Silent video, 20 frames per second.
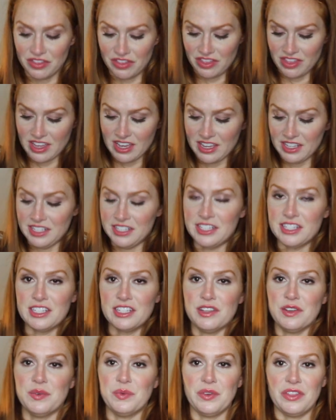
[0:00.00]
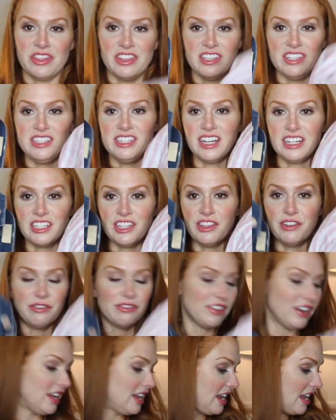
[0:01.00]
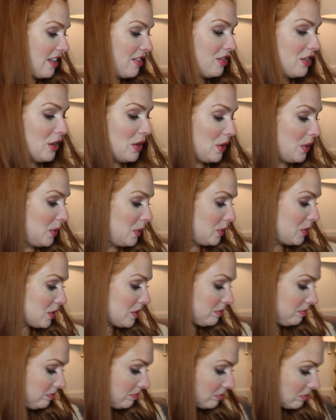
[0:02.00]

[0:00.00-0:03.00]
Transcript: This, with this tucked in the front and those